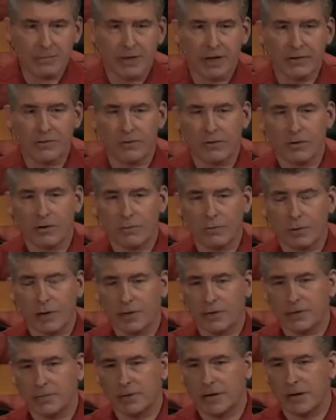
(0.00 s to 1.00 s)
later on went
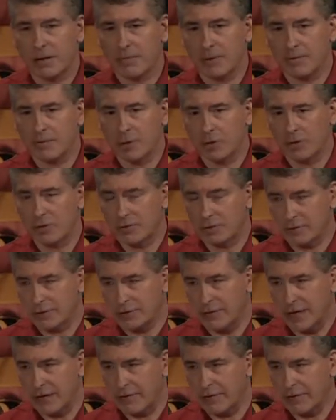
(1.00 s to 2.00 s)
to become a personal
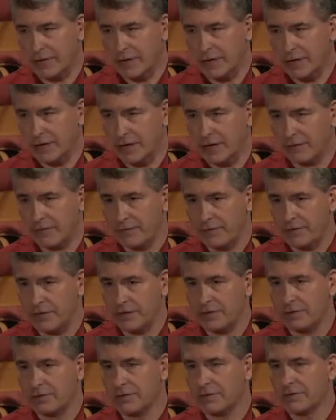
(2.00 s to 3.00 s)
secretary for
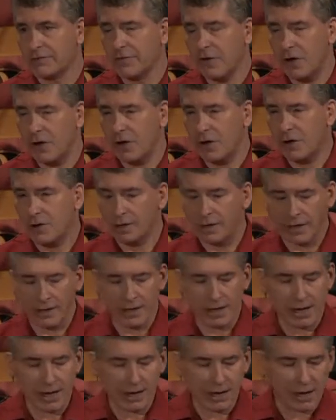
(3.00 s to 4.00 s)
Senators Fong and
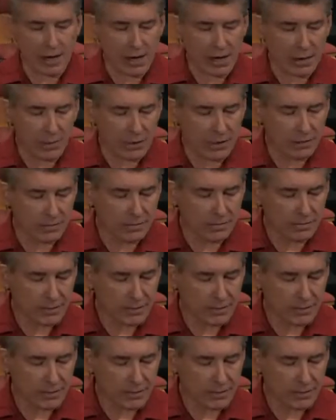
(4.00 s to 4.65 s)
Hayakawa,